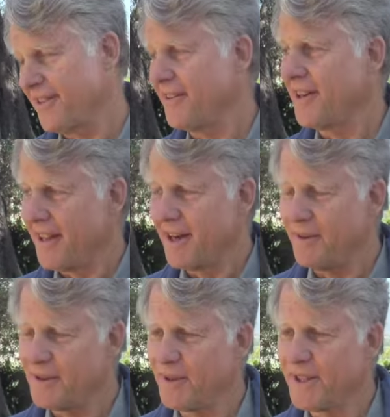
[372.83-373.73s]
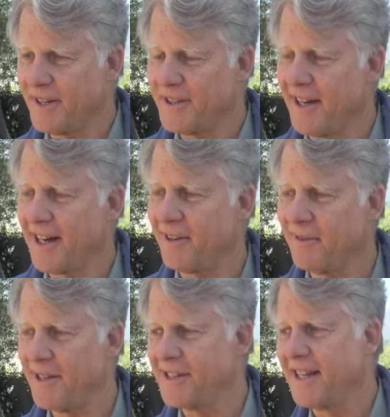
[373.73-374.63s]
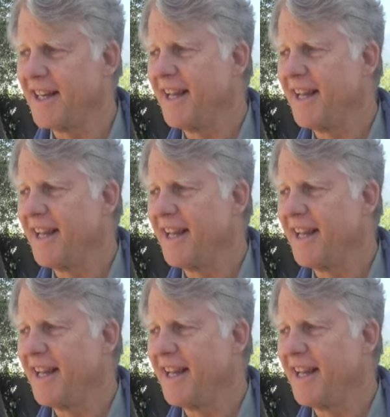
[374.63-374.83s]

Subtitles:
Okay, that was what their title was.